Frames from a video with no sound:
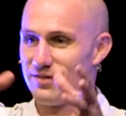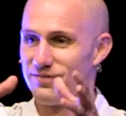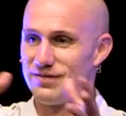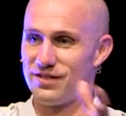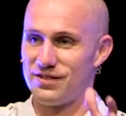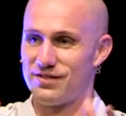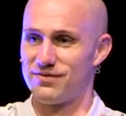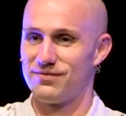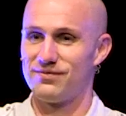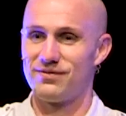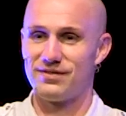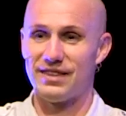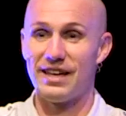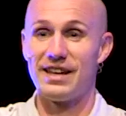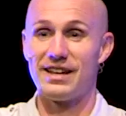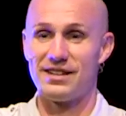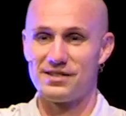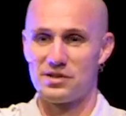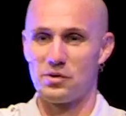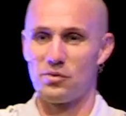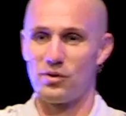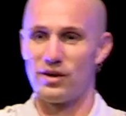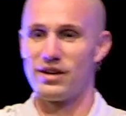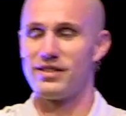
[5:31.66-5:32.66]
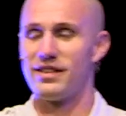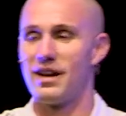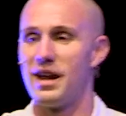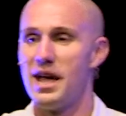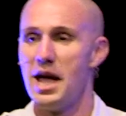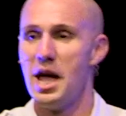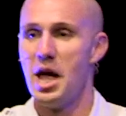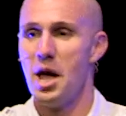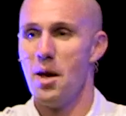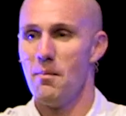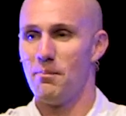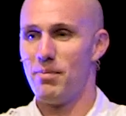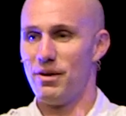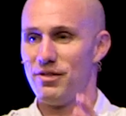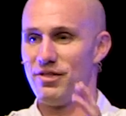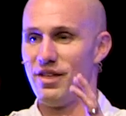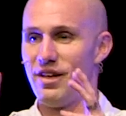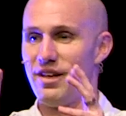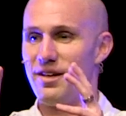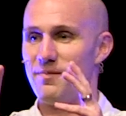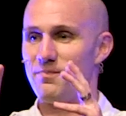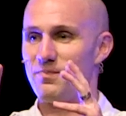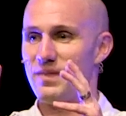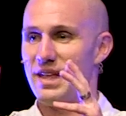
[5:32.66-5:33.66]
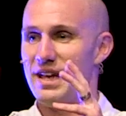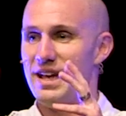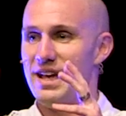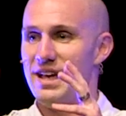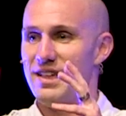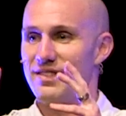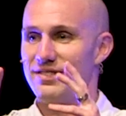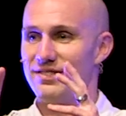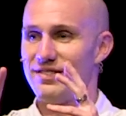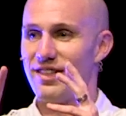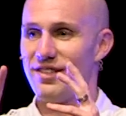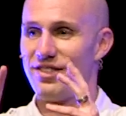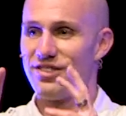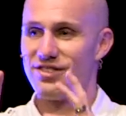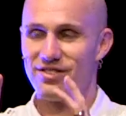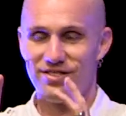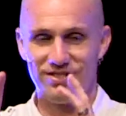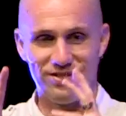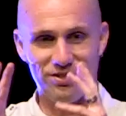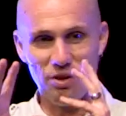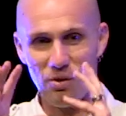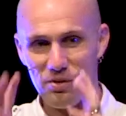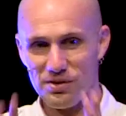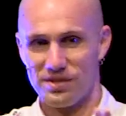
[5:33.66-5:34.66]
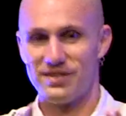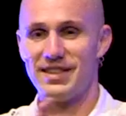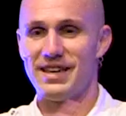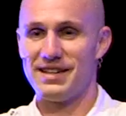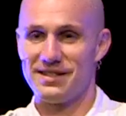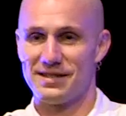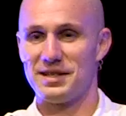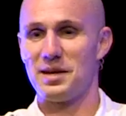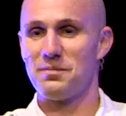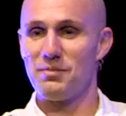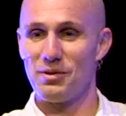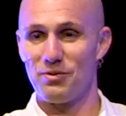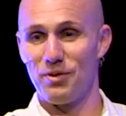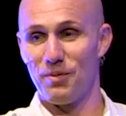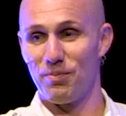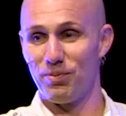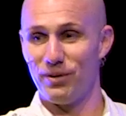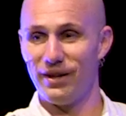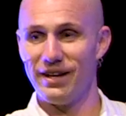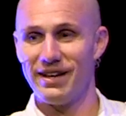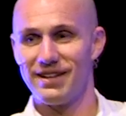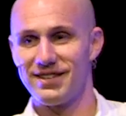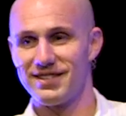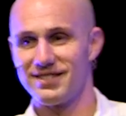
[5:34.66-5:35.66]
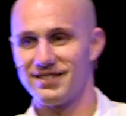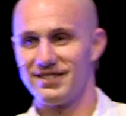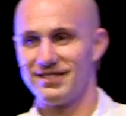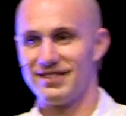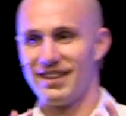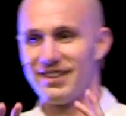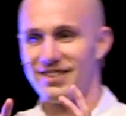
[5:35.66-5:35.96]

of just things that were in there. But the, the, those things can be replaced.